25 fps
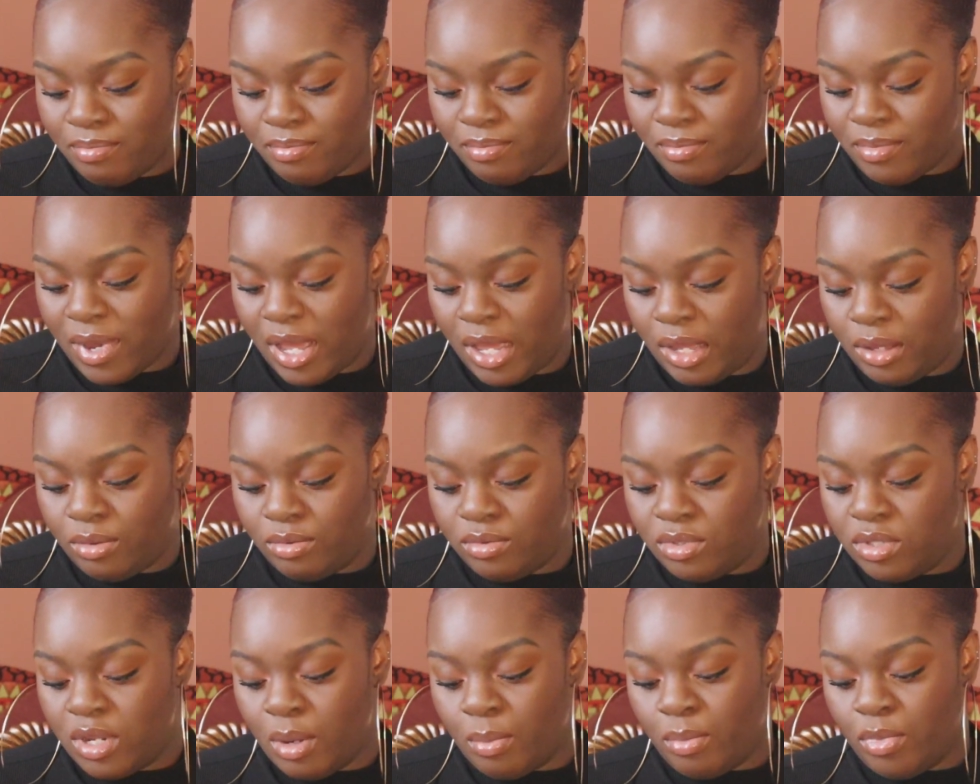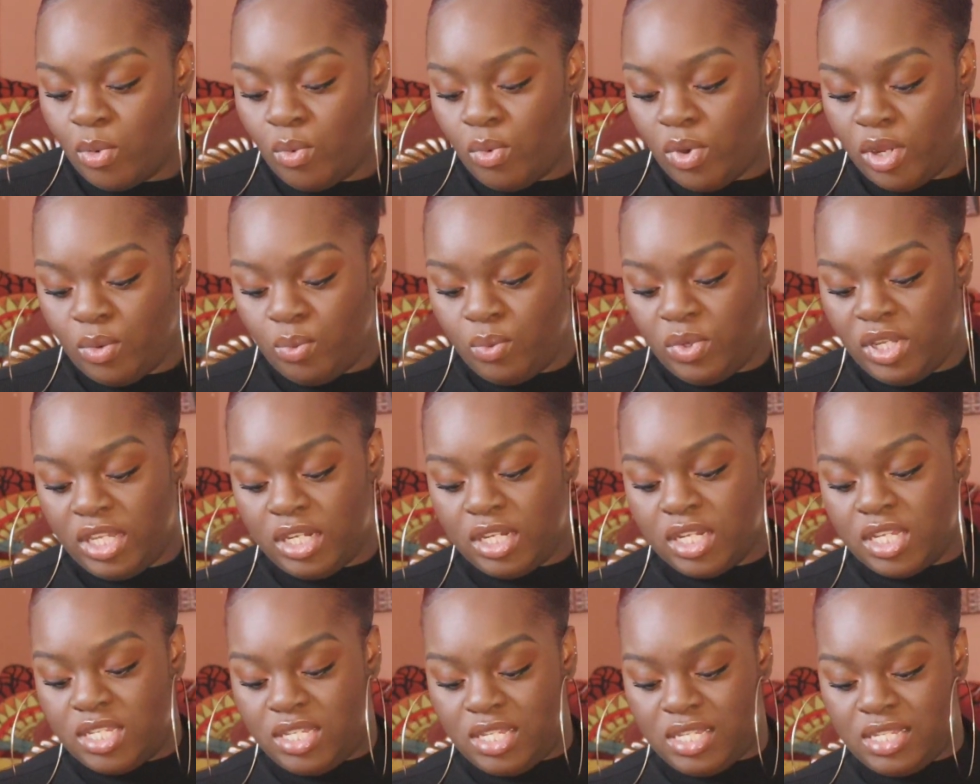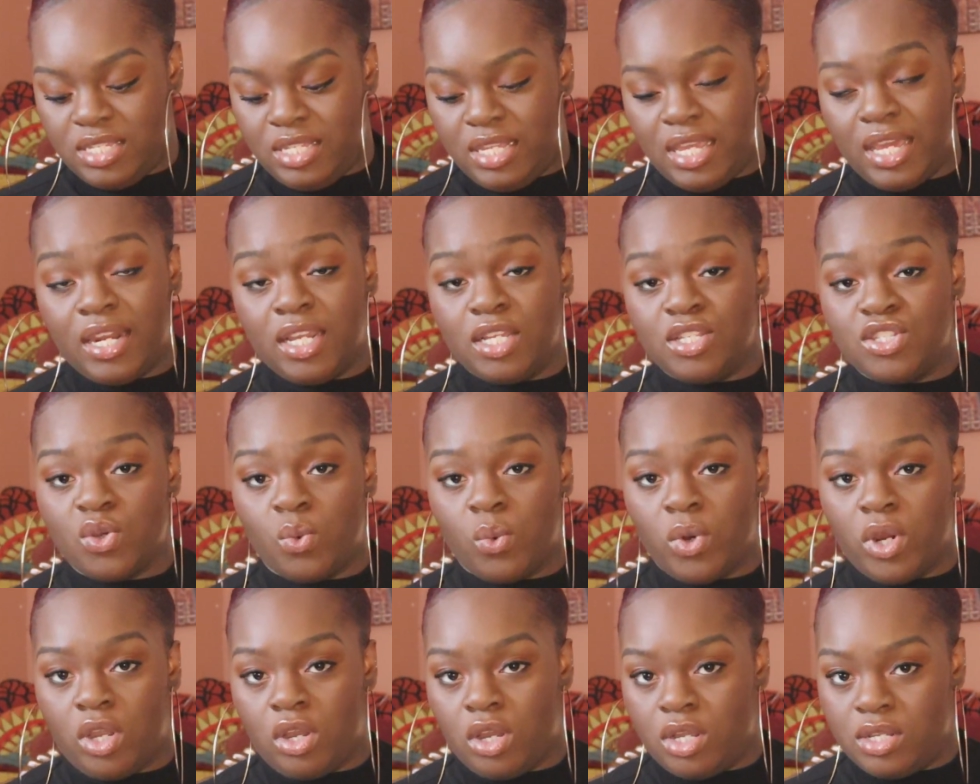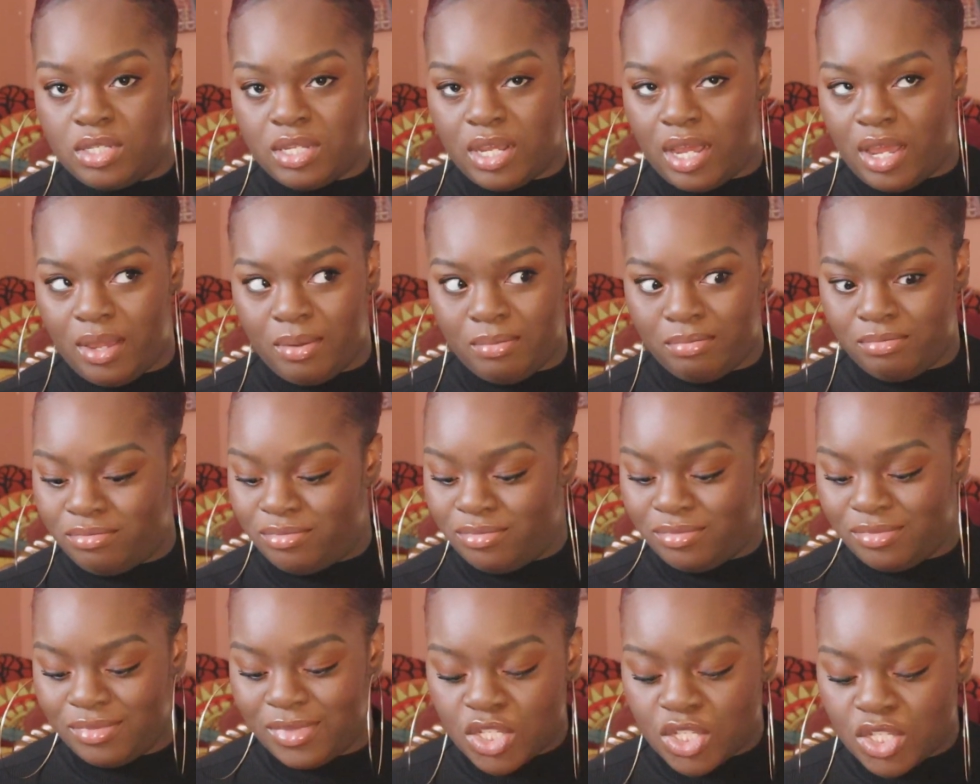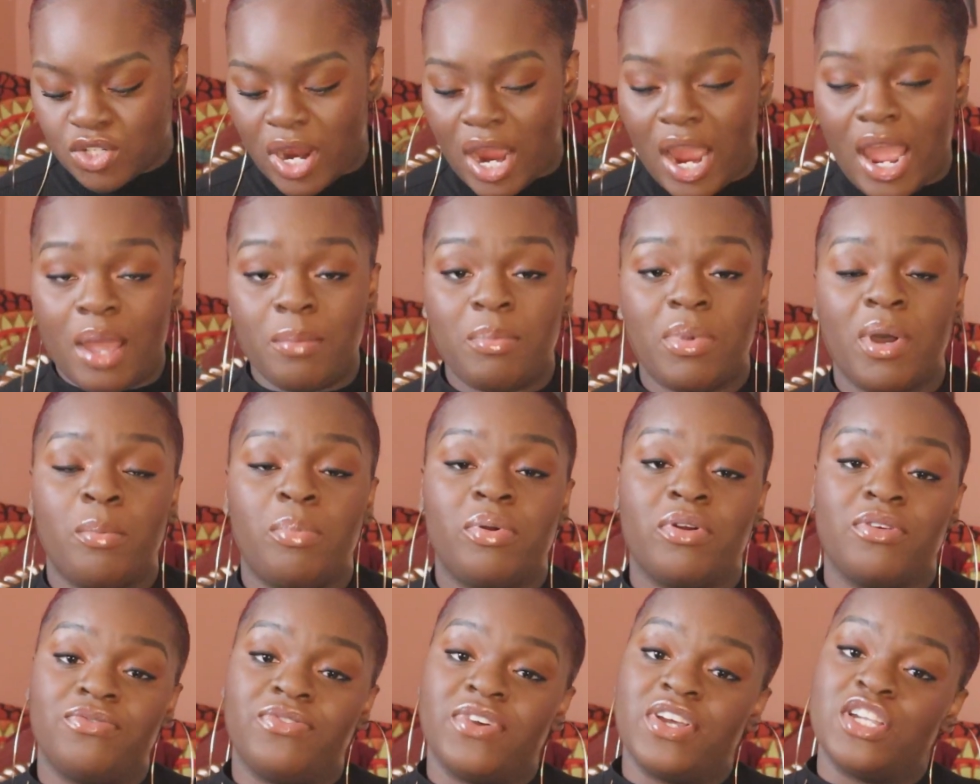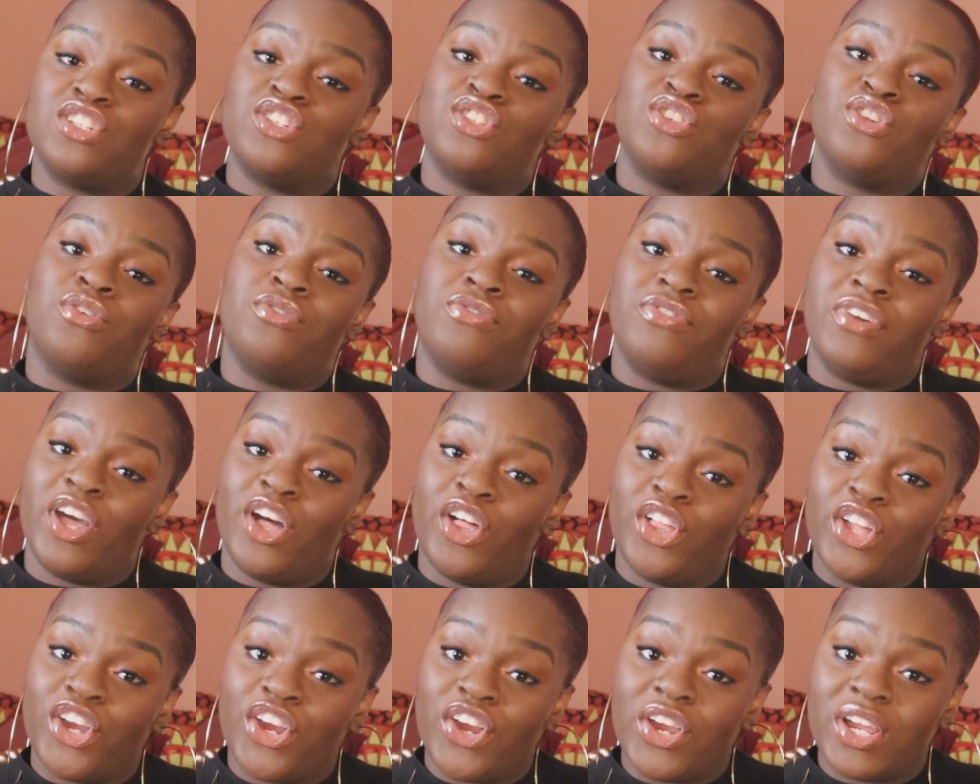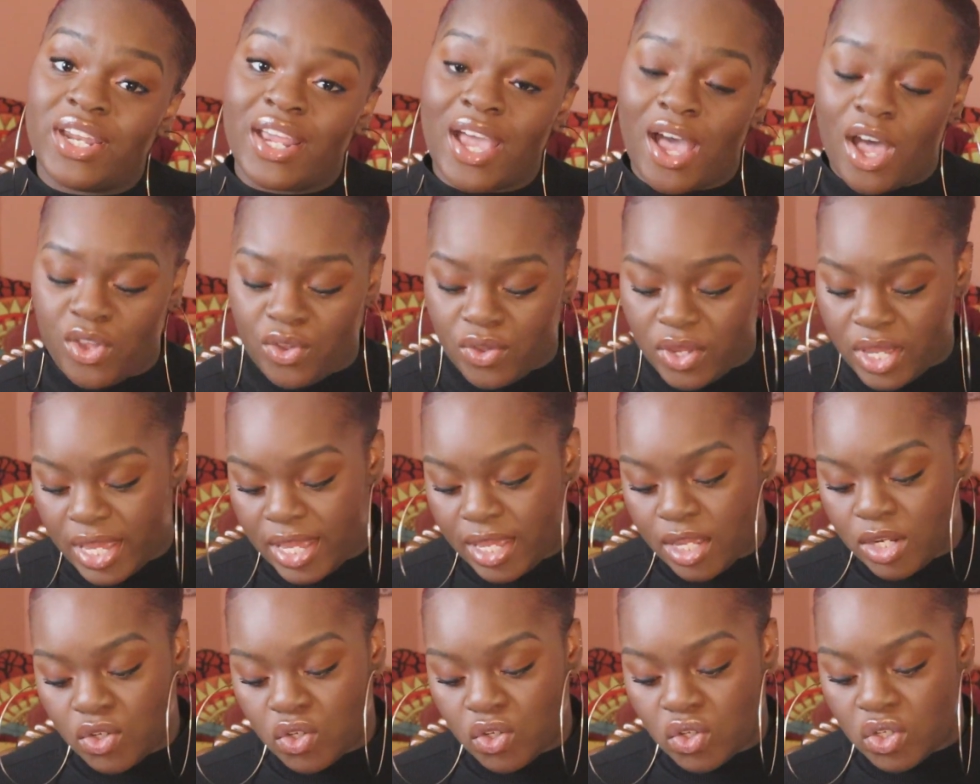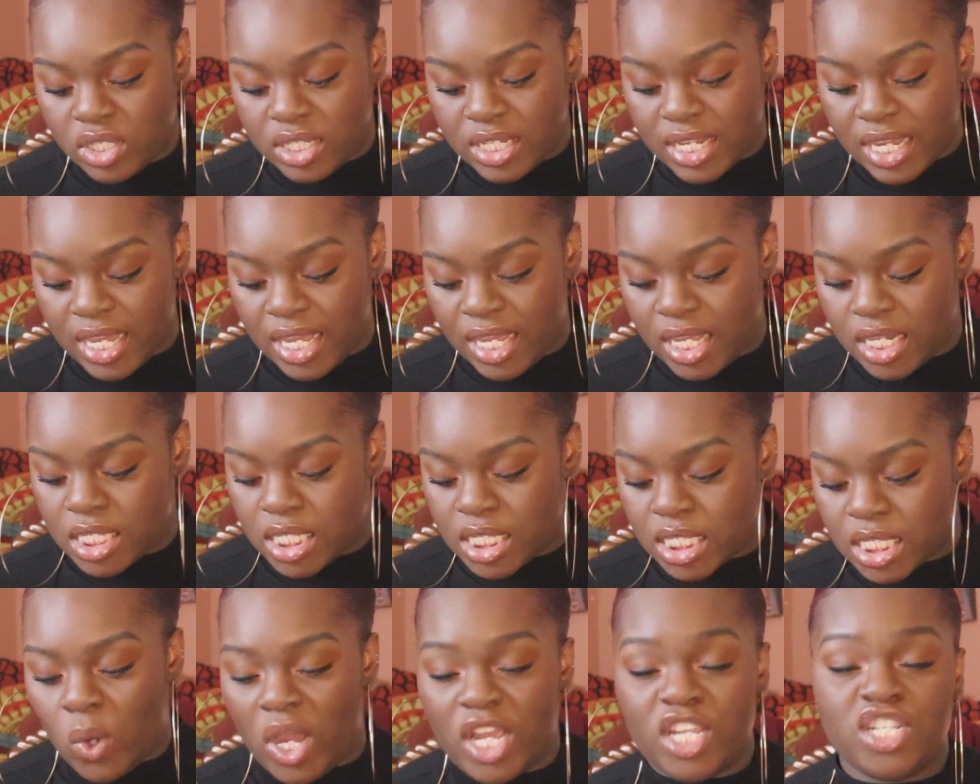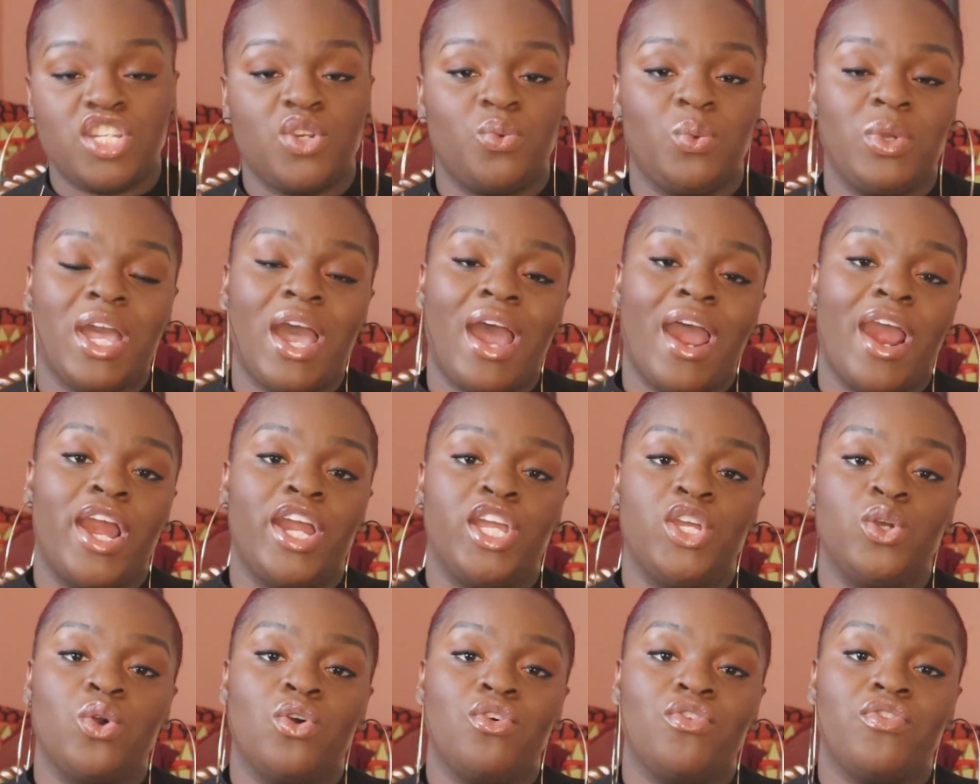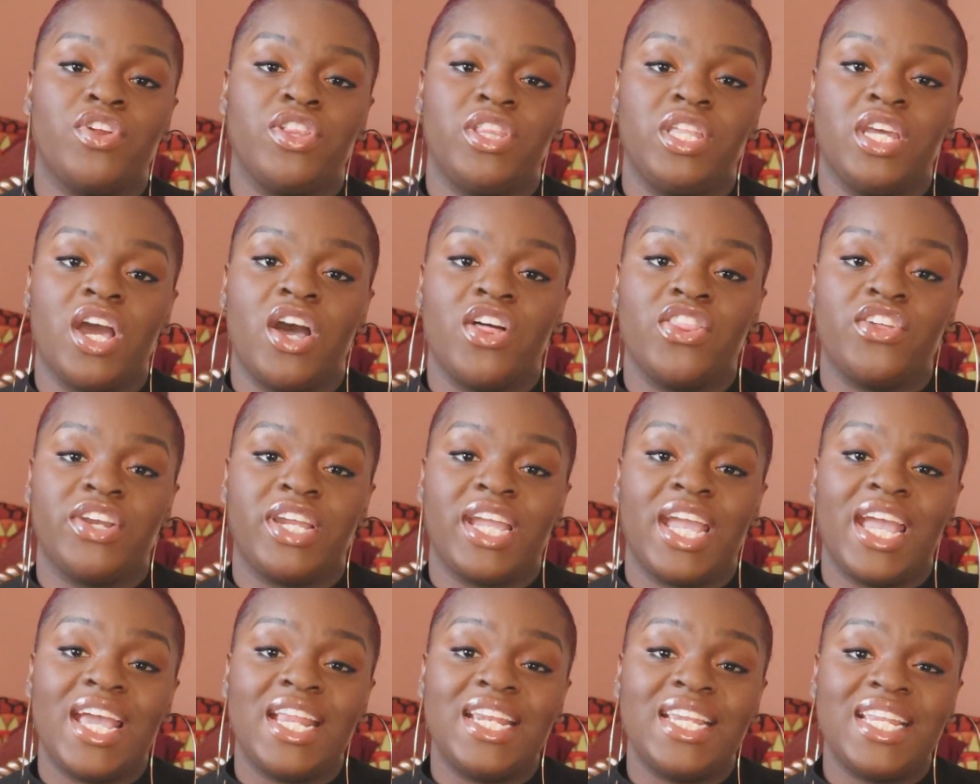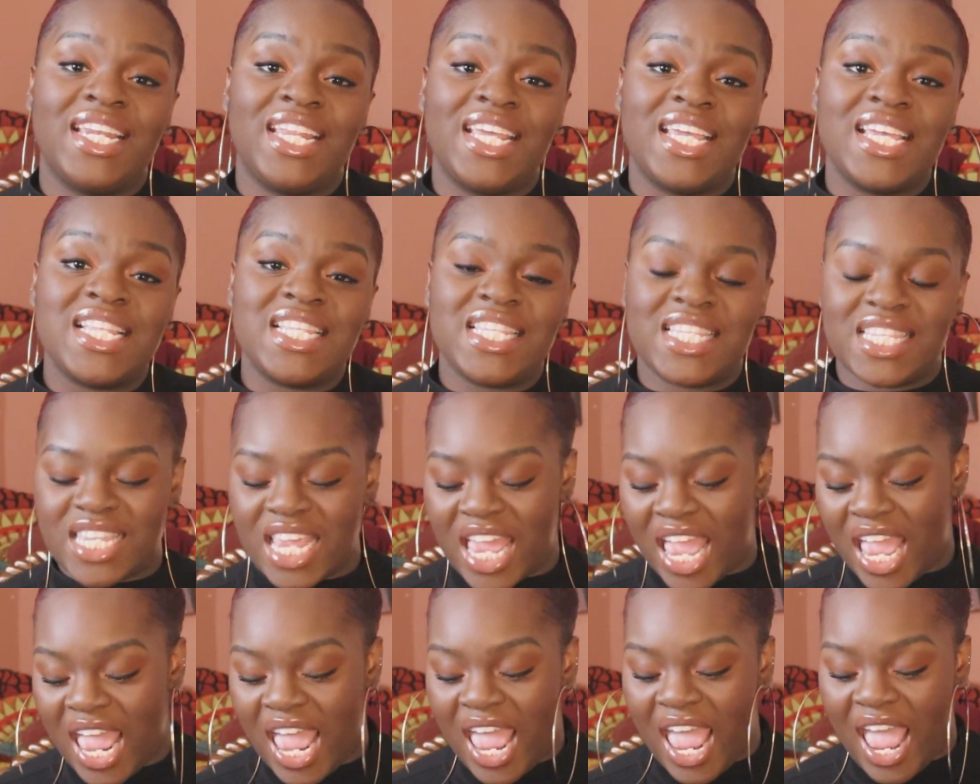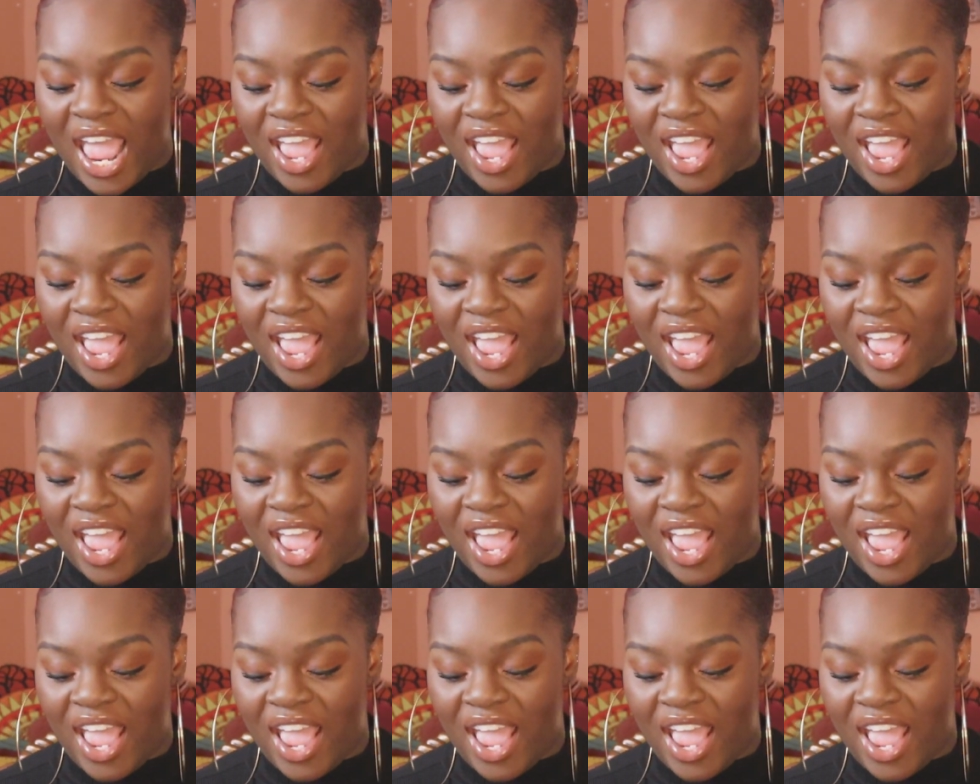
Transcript: my number one weakness is getting to work on time. Describe a professional failure and how you handled it. Why should we hire you over the other candidates?